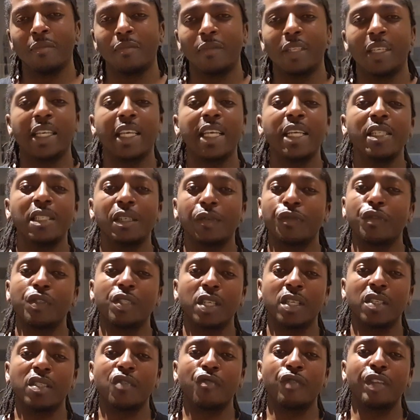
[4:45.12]
The key
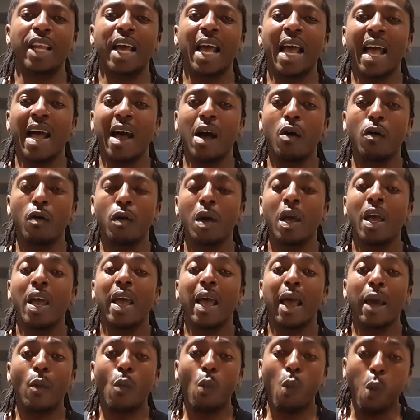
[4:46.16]
differences are in how
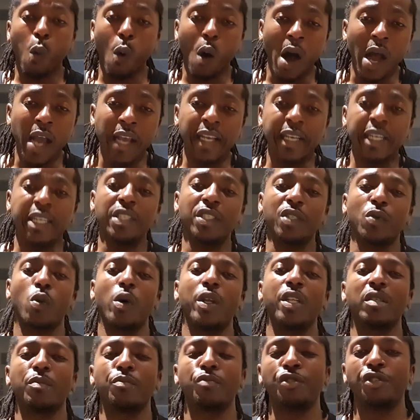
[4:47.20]
and why each one
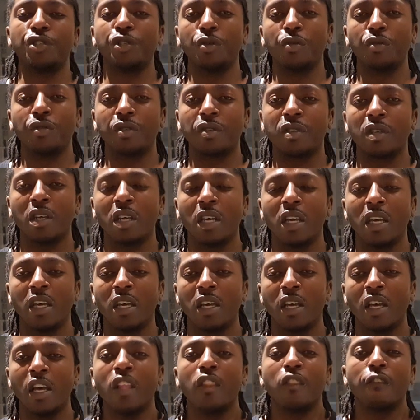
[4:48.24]
is produced.
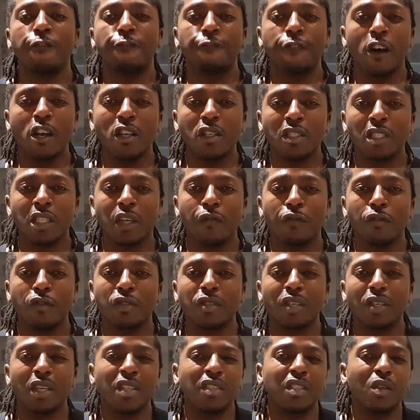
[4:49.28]
The first
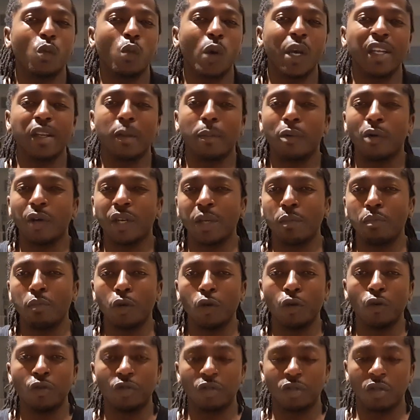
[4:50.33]
difference is the way the body
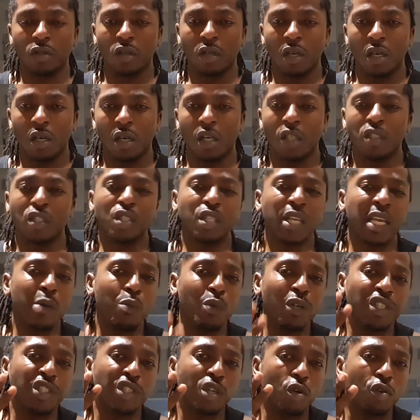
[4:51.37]
moves. Today we
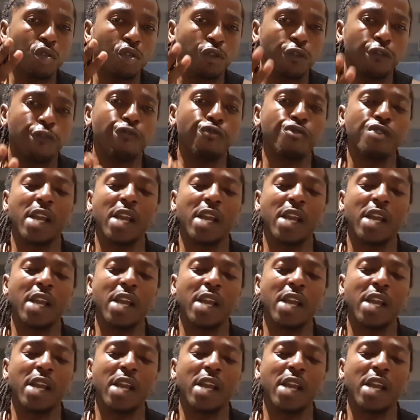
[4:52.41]
showed you three